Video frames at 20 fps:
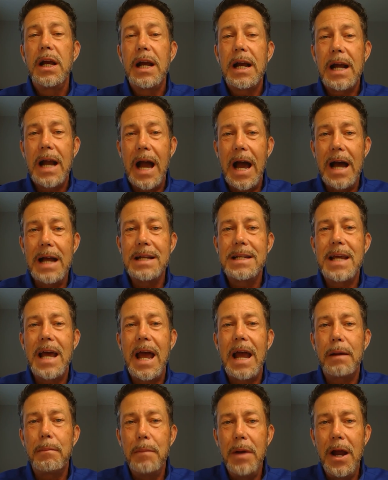
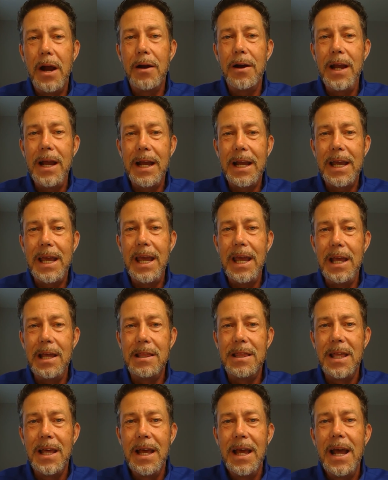contact Mary and
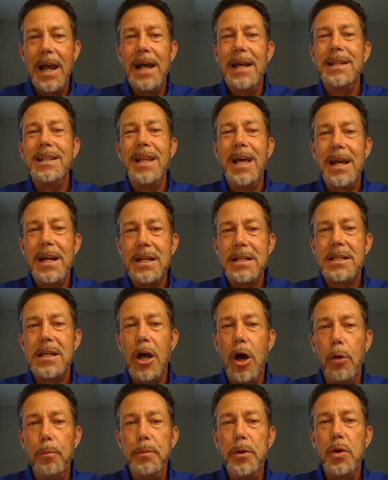Keith and let us
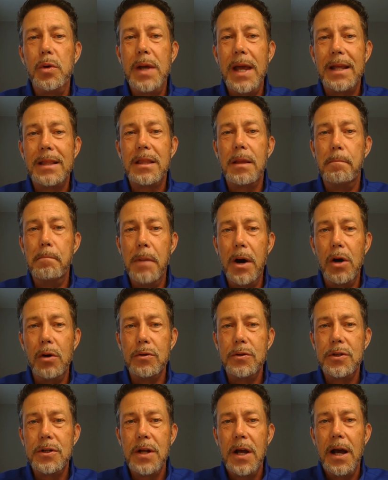help you get the
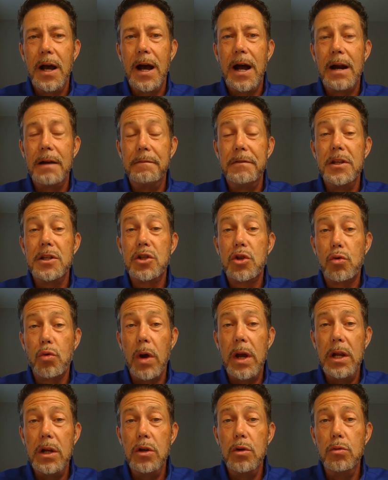most out of this
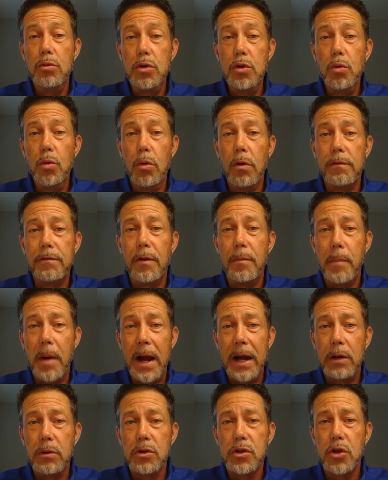great new tool from
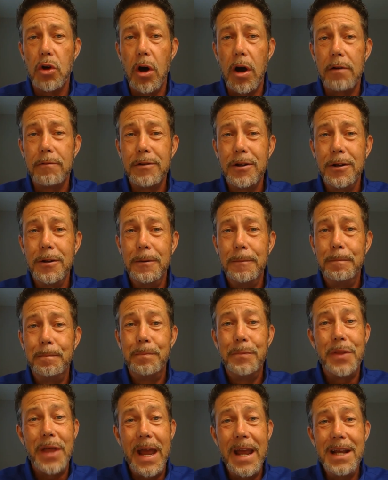Microsoft.
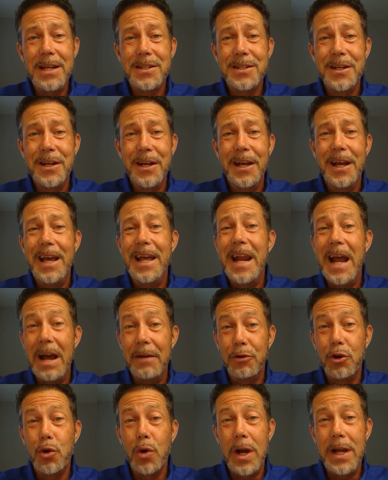Thanks, and have
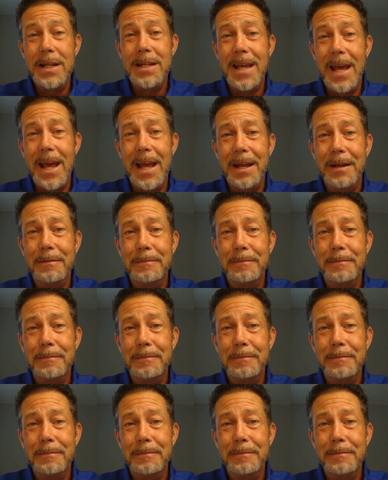a great day.